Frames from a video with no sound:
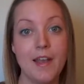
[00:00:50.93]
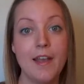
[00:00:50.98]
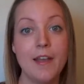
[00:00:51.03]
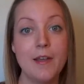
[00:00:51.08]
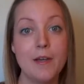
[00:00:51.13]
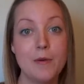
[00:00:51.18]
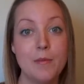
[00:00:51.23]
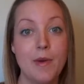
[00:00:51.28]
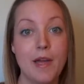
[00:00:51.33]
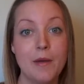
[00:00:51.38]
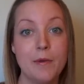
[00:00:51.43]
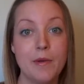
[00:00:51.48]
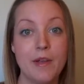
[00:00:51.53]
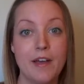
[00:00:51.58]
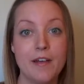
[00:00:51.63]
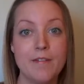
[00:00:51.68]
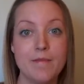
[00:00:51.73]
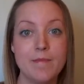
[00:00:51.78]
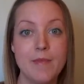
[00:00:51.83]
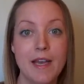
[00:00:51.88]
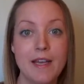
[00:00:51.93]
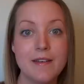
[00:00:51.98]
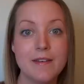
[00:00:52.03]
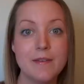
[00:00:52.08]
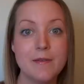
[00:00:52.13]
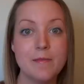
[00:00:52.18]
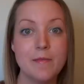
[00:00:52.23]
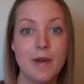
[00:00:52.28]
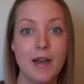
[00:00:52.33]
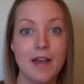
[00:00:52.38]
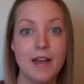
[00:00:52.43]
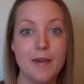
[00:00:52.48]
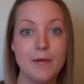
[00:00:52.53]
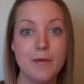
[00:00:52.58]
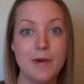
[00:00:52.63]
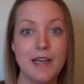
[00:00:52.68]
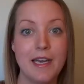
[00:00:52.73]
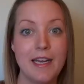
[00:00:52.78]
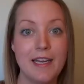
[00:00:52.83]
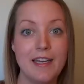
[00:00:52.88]
I hope I will have met my
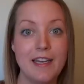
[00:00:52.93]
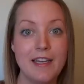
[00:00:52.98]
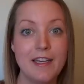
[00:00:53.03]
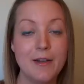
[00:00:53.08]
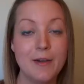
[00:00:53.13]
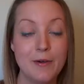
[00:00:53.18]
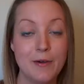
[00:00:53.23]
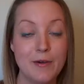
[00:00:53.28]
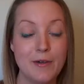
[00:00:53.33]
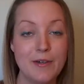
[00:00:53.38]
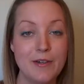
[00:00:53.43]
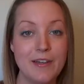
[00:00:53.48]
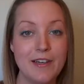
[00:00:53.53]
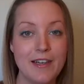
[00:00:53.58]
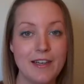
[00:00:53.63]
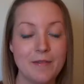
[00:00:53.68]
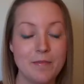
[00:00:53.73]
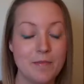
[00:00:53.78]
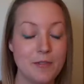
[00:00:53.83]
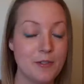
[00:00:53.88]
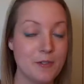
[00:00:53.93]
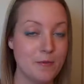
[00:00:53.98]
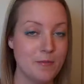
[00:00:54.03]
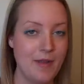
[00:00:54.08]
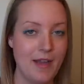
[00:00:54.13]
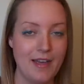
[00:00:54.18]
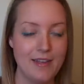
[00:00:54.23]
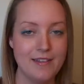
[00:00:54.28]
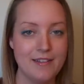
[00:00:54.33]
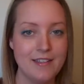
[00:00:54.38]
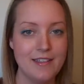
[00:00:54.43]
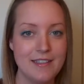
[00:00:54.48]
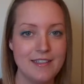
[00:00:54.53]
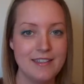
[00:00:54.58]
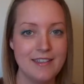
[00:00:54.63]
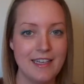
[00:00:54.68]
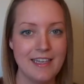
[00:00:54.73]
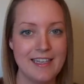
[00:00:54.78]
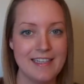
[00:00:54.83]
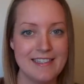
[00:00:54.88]
180 goal and surpassed it
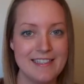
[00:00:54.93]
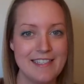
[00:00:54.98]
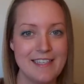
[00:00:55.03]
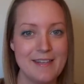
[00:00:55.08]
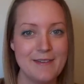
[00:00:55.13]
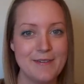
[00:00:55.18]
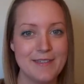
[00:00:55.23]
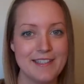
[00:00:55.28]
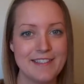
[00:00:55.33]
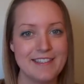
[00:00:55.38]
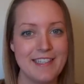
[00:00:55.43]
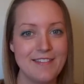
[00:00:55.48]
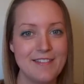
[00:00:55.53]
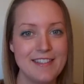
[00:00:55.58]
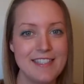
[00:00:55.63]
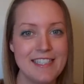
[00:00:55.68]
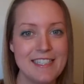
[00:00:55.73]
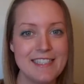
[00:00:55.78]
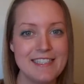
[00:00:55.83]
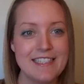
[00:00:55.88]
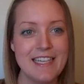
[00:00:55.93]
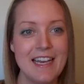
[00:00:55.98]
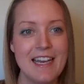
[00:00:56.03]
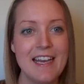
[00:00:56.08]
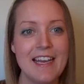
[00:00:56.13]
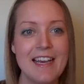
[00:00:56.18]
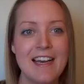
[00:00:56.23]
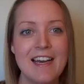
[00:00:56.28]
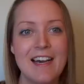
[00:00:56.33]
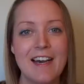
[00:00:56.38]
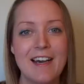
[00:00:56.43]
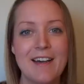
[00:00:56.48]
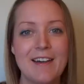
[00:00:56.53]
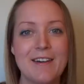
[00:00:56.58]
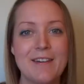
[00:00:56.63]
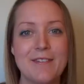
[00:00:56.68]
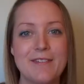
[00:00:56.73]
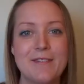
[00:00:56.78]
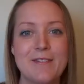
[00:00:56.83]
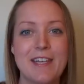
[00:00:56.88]
and I can see the 170s.
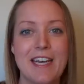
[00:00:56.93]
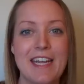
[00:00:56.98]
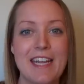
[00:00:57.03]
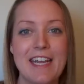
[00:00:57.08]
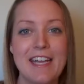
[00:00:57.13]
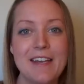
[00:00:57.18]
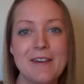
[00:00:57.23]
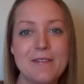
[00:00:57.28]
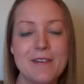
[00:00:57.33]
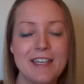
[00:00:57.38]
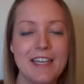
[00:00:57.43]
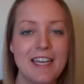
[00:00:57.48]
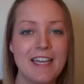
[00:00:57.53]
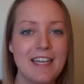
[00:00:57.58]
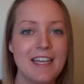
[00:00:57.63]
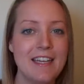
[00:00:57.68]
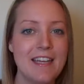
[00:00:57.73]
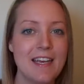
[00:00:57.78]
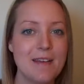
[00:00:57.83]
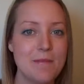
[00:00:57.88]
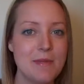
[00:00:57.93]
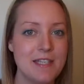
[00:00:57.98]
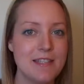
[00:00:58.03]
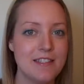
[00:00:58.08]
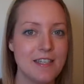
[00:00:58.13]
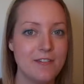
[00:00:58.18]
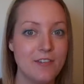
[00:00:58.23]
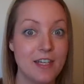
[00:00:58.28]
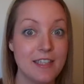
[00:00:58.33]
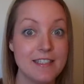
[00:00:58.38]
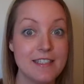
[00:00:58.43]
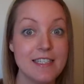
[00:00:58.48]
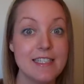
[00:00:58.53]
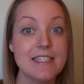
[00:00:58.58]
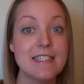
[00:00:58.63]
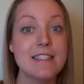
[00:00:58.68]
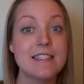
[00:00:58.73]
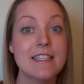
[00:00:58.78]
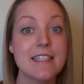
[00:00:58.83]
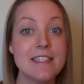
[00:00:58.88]
Um, when I hit 180, that means I've lost
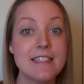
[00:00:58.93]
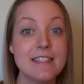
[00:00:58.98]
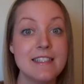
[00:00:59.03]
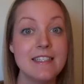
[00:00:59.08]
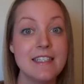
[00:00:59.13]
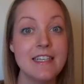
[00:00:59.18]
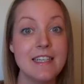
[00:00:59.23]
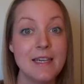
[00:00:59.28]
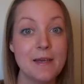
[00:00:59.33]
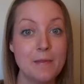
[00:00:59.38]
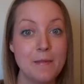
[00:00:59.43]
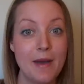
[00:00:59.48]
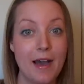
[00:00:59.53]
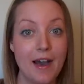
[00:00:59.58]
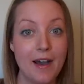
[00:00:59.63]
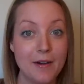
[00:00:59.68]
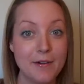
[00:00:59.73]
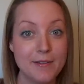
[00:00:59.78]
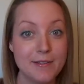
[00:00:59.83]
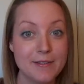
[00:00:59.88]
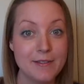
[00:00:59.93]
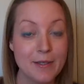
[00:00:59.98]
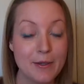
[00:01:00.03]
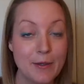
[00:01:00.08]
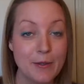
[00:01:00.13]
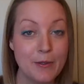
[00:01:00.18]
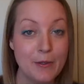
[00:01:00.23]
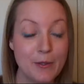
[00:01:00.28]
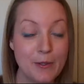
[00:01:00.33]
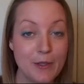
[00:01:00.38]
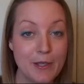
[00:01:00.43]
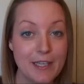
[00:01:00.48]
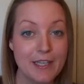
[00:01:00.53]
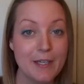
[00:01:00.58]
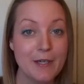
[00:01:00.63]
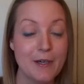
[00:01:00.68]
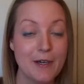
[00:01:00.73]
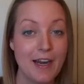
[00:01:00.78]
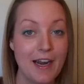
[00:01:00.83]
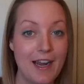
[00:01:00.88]
60 pounds. Holy
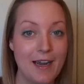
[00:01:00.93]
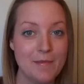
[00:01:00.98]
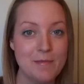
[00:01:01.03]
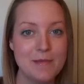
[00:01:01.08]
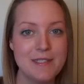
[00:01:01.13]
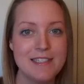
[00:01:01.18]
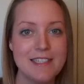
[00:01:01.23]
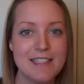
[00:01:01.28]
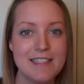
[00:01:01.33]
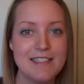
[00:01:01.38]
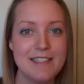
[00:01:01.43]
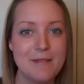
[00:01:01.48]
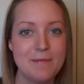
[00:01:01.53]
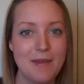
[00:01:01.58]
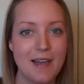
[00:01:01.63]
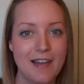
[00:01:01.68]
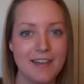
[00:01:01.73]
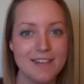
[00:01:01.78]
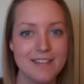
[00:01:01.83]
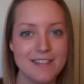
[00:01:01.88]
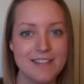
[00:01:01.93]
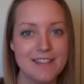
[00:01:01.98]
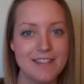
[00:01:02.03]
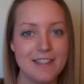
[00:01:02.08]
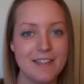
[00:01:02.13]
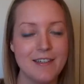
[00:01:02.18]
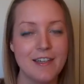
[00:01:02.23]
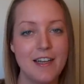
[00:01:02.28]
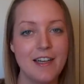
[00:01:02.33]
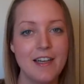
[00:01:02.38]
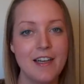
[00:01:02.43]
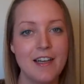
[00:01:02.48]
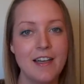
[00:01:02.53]
crap, 60 pounds. So